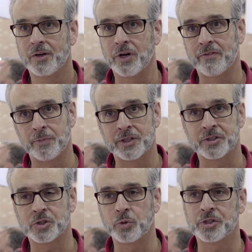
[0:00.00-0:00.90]
We have a bunch
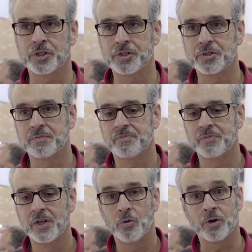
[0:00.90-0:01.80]
of switches.
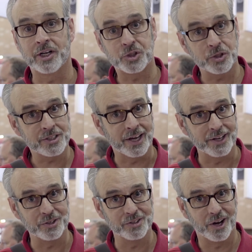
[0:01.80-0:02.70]
What I should tell
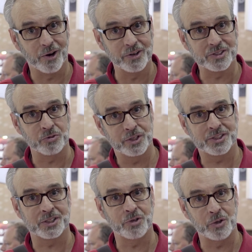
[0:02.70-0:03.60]
you, though, is the
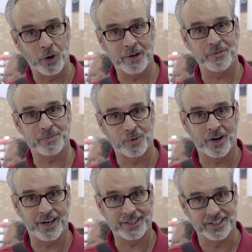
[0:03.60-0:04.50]
reason we went with
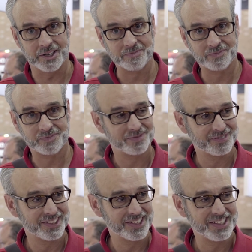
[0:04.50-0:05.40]
Meraki,
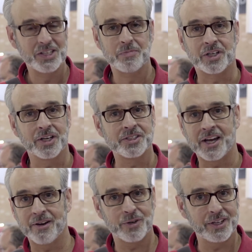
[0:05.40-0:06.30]
because
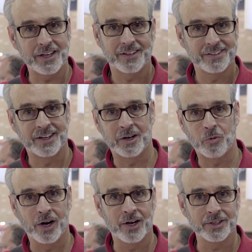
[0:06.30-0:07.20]
every
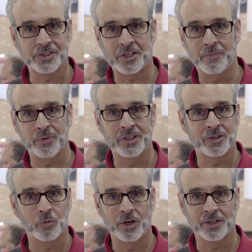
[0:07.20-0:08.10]
wireless company in
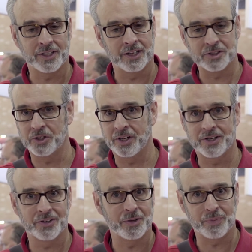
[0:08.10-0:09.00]
the world tells you
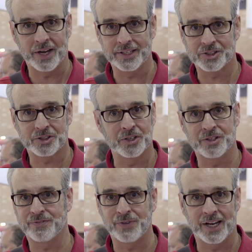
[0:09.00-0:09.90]
they're the best, they're
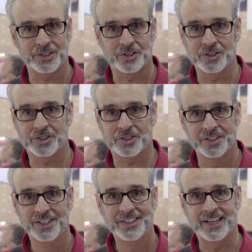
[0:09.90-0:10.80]
the fastest,
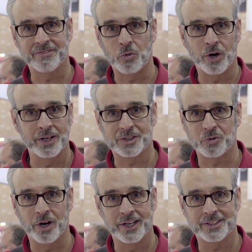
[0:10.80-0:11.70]
they have the whitest
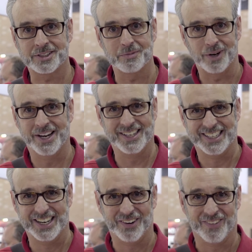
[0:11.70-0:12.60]
whites, the bright,
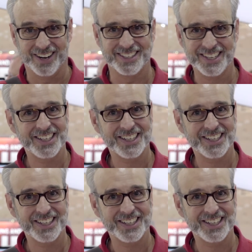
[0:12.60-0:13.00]
right?